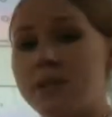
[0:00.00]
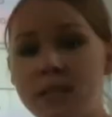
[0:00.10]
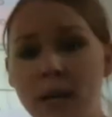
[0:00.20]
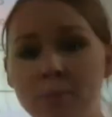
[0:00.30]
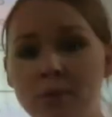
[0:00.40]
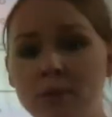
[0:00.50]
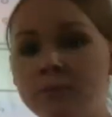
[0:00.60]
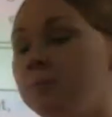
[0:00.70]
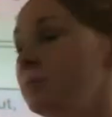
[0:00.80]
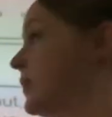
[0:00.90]
table,
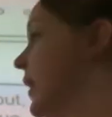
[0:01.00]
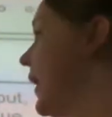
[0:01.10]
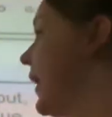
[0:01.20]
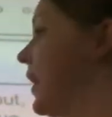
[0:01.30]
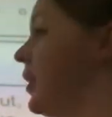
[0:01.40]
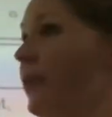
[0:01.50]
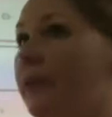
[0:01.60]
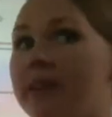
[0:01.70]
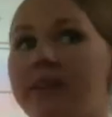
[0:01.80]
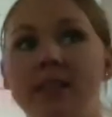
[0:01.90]
and you
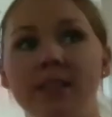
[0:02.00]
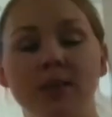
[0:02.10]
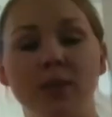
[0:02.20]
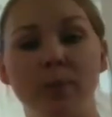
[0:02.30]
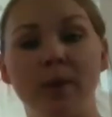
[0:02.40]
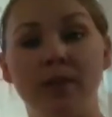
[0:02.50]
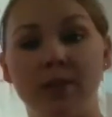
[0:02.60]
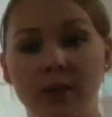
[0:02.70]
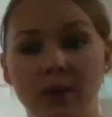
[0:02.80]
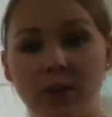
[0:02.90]
did these a little bit in
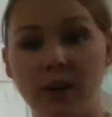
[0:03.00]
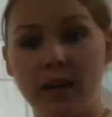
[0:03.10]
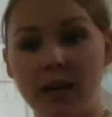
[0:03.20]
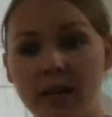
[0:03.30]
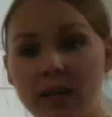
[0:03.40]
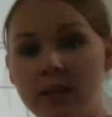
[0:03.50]
3rd grade.